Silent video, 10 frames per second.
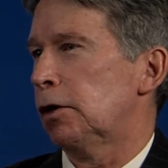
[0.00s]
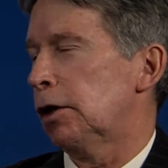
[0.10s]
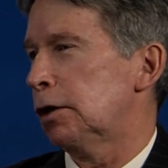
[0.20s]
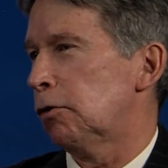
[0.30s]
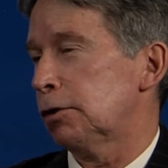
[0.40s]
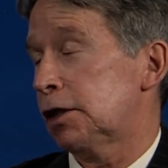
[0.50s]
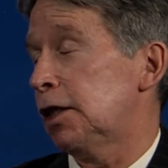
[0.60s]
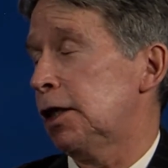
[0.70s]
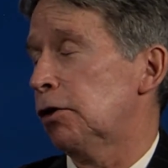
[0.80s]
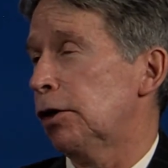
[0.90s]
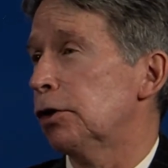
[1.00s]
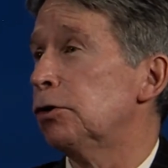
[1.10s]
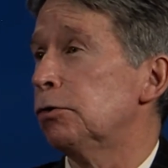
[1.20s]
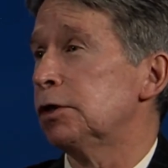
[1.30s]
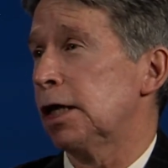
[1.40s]
or seeing it on the
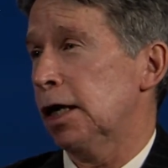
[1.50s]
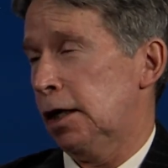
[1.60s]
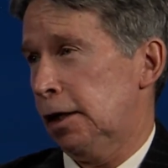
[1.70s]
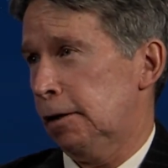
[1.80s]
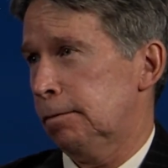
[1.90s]
news that night.